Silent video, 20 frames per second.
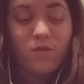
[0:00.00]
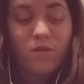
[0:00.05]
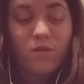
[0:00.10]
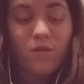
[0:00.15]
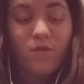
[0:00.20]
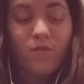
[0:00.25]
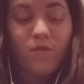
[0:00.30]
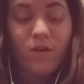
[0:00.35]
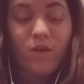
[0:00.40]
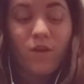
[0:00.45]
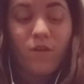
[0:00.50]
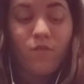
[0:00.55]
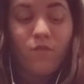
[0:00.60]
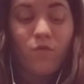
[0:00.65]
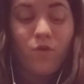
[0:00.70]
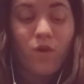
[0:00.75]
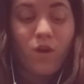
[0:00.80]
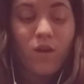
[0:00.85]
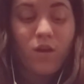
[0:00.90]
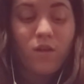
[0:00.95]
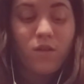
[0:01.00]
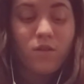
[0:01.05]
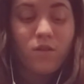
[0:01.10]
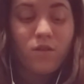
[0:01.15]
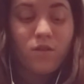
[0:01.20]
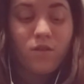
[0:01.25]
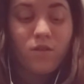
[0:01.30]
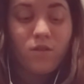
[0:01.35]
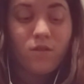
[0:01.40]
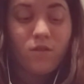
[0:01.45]
if any of you
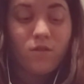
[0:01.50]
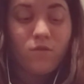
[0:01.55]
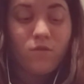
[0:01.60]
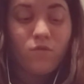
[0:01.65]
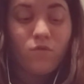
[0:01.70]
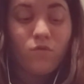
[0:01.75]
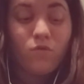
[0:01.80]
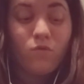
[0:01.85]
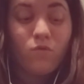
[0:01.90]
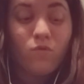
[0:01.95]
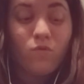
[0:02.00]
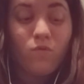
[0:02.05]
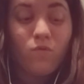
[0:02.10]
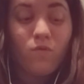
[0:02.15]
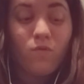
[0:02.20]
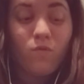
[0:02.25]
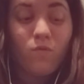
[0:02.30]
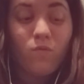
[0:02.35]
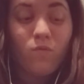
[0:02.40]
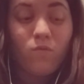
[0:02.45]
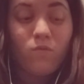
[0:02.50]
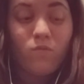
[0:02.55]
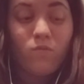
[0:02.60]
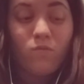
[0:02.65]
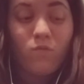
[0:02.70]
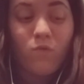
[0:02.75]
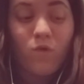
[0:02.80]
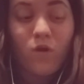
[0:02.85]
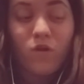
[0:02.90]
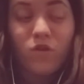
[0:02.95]
guys who
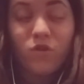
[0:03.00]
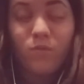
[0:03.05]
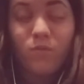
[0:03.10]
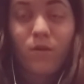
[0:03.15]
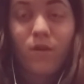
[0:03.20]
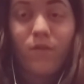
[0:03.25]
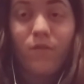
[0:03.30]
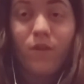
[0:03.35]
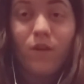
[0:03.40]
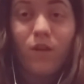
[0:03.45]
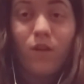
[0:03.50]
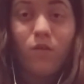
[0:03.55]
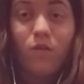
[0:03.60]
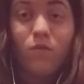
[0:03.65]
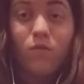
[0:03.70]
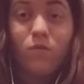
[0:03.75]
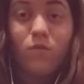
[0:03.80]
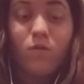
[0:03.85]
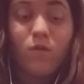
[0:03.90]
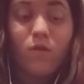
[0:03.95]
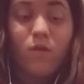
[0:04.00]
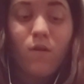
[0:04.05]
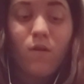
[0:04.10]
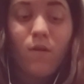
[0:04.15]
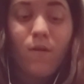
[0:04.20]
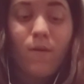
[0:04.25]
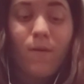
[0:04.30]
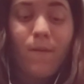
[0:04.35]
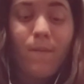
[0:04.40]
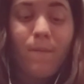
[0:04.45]
watch my video,
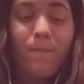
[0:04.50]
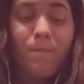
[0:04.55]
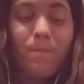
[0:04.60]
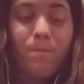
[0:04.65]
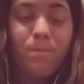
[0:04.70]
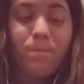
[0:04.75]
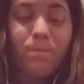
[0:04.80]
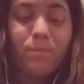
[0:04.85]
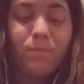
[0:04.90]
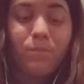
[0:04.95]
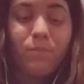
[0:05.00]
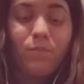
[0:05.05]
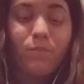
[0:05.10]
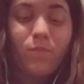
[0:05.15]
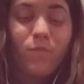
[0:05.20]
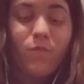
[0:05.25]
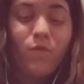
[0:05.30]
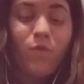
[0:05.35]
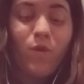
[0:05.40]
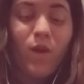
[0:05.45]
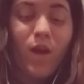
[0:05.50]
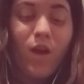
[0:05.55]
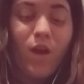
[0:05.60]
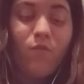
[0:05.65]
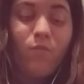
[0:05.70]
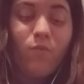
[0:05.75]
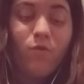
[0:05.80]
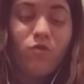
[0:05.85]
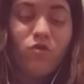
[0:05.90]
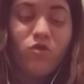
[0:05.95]
if you
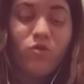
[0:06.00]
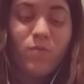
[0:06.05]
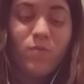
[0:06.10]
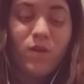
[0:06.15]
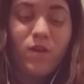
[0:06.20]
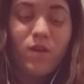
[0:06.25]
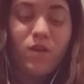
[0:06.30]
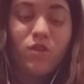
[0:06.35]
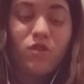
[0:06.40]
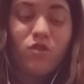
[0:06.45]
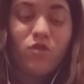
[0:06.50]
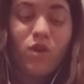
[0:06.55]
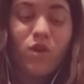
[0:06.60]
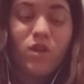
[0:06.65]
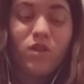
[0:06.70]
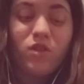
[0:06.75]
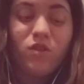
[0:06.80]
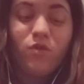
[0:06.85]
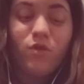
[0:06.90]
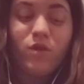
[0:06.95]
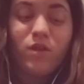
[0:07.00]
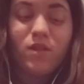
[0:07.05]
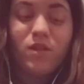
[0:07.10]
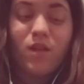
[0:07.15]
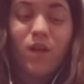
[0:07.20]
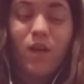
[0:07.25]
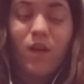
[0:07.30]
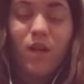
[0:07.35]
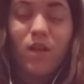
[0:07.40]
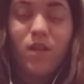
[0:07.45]
have post-traumatic stress or
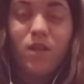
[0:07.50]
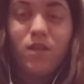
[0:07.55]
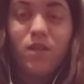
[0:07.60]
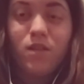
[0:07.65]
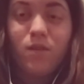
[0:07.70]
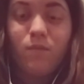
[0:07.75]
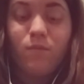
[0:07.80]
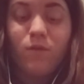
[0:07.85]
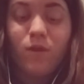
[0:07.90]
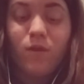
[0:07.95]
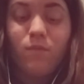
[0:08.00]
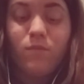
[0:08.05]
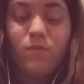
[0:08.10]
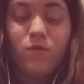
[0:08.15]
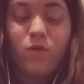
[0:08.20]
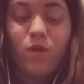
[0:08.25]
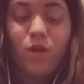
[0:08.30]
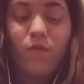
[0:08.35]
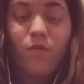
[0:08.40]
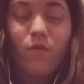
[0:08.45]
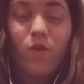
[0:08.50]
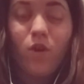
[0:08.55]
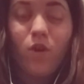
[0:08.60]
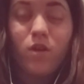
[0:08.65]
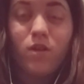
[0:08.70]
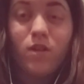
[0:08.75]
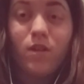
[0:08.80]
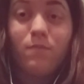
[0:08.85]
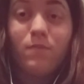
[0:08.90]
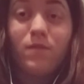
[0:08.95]
anxiety, sometimes you have a
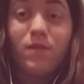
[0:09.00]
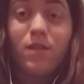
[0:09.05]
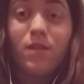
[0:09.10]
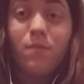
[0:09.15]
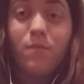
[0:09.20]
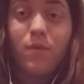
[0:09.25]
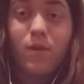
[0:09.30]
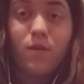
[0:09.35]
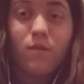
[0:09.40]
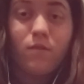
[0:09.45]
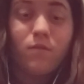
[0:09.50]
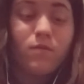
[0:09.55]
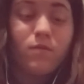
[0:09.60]
hard time sleeping.